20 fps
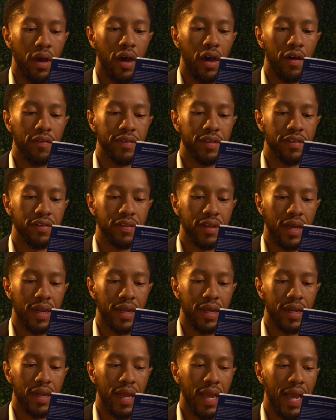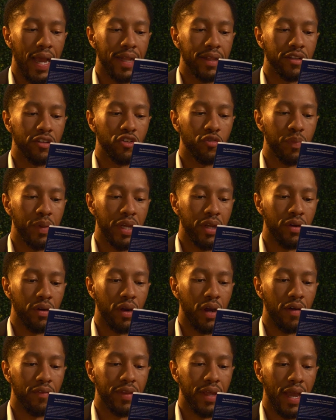of the Senate and the Speaker
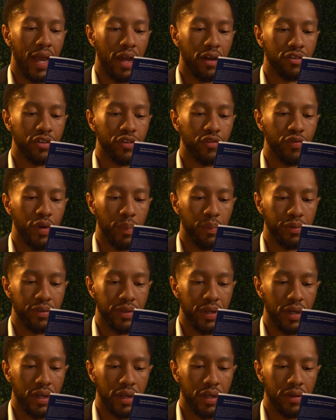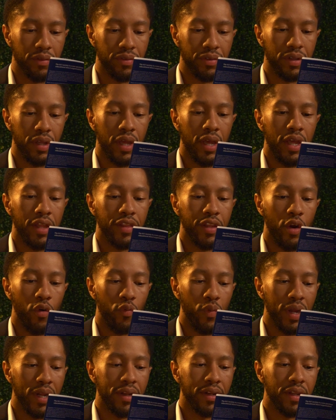of the House of Representatives their
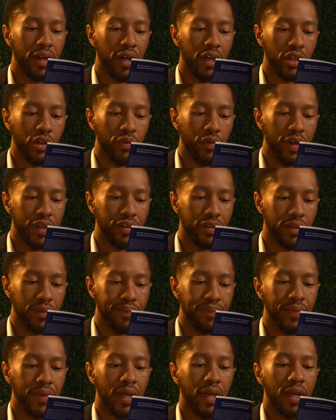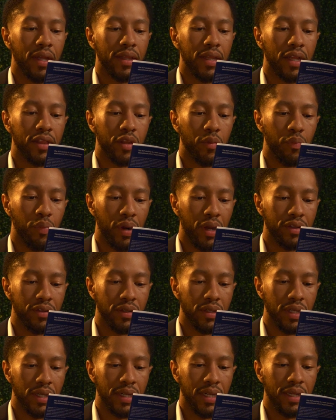written declaration that the
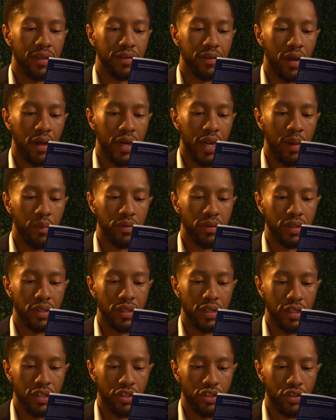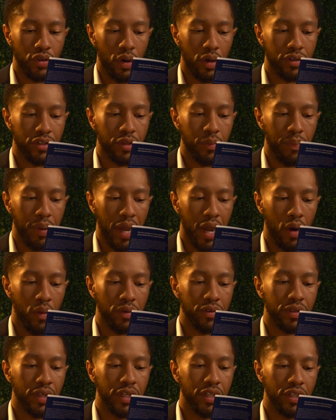President is unable to discharge the
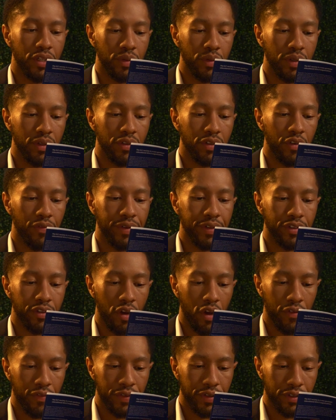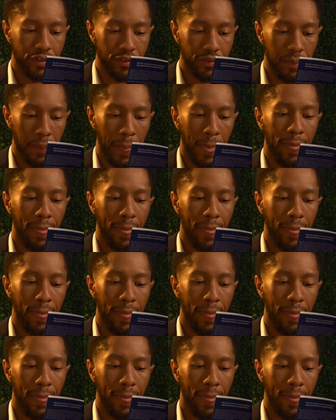powers and duties of his office,